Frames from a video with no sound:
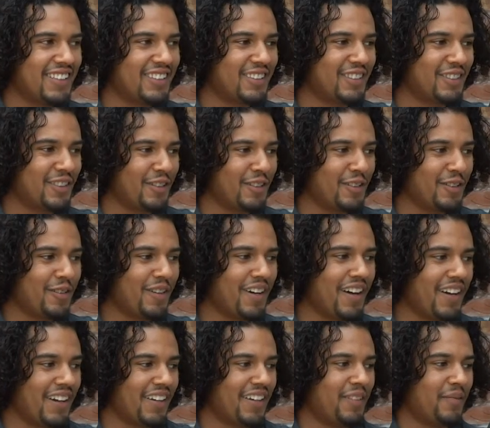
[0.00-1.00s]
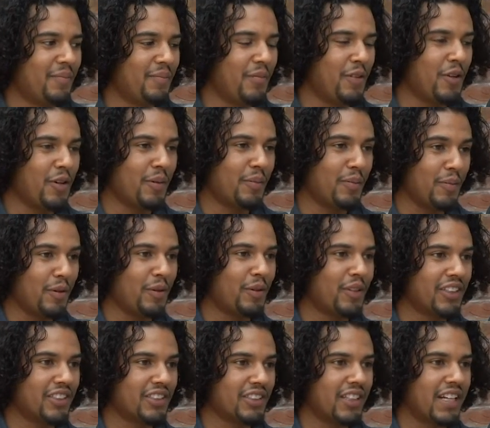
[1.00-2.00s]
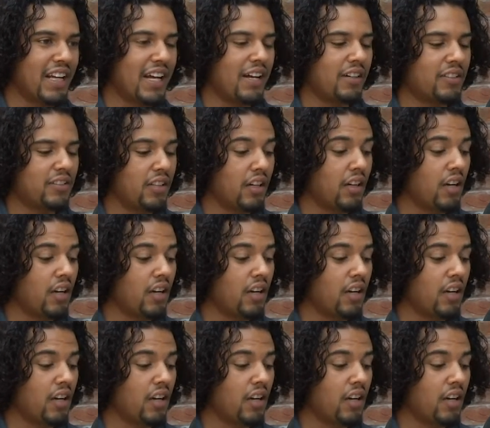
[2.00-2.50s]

so I can put a mortgage on the house.